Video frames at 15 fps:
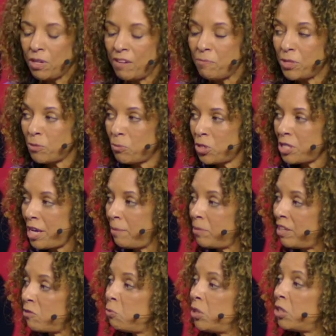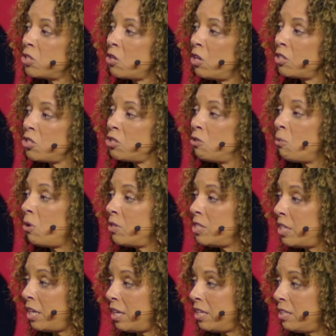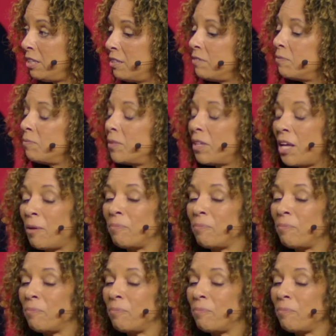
have much more time left. We could talk to you all day. Um,